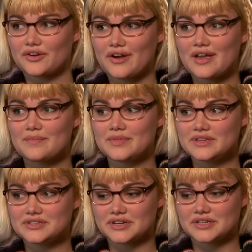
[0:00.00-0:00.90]
Growing up in
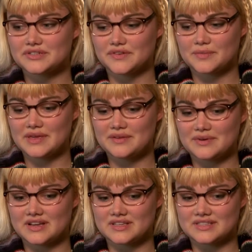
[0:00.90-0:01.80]
the church for me
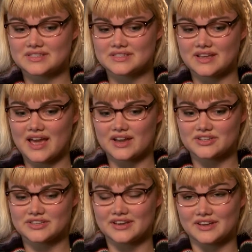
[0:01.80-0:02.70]
was
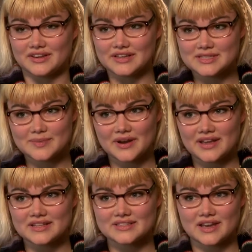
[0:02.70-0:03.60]
actually a good
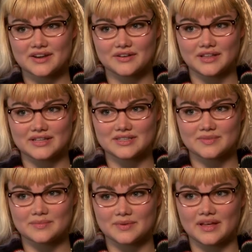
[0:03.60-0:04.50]
experience. I know lots of
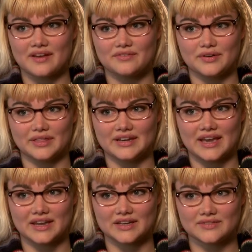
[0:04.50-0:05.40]
people have really
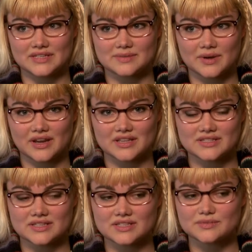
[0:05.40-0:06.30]
negative
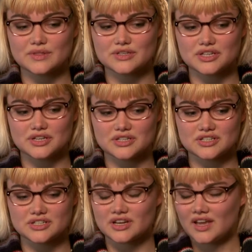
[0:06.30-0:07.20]
experiences with
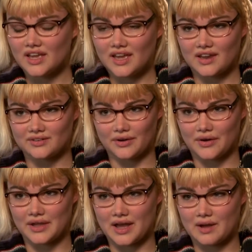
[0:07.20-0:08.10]
church and
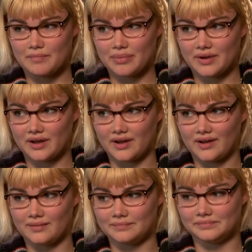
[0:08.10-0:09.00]
growing up
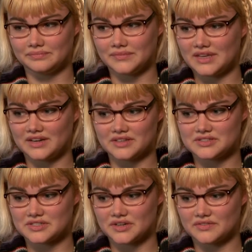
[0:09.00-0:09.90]
in
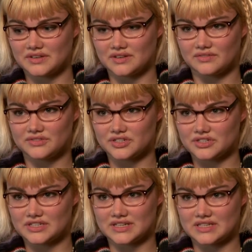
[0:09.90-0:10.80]
conservative
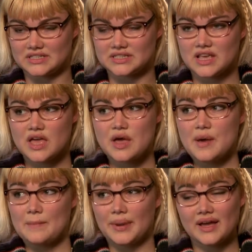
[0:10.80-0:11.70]
churches,
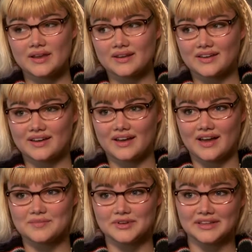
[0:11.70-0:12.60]
but
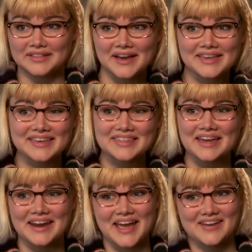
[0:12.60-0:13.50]
I'm really lucky
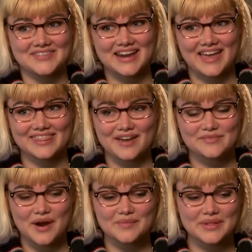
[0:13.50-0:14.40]
that I haven't had that
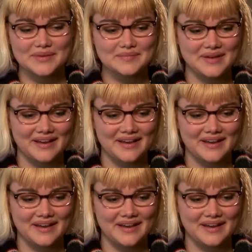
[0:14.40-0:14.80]
problem.